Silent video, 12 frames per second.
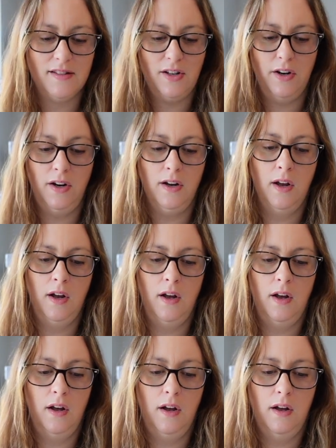So
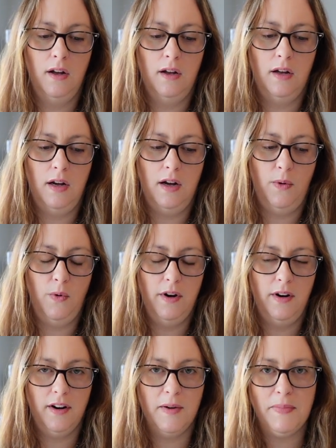I
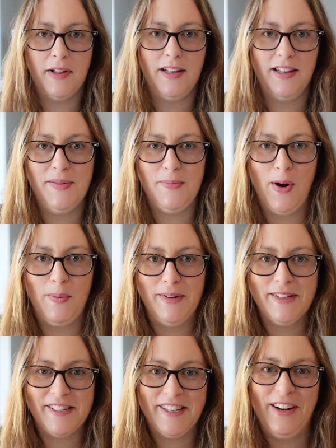won't completely
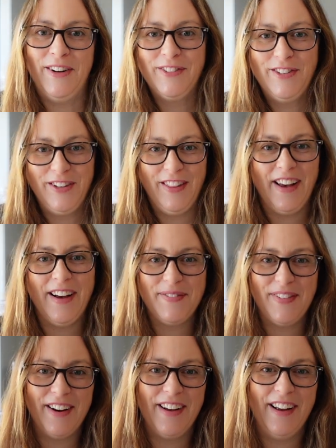promise that I'll do that,
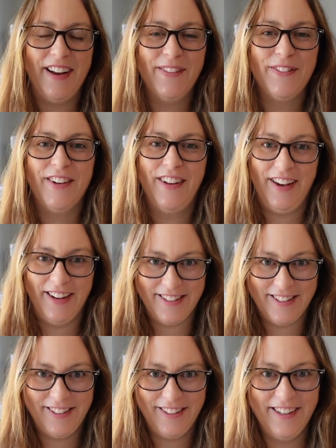but I would like
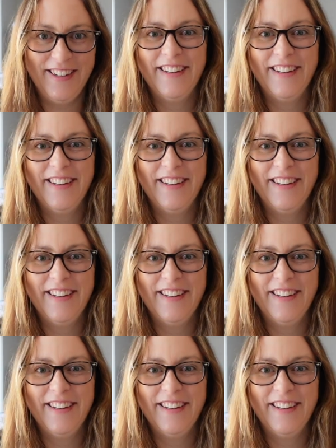to.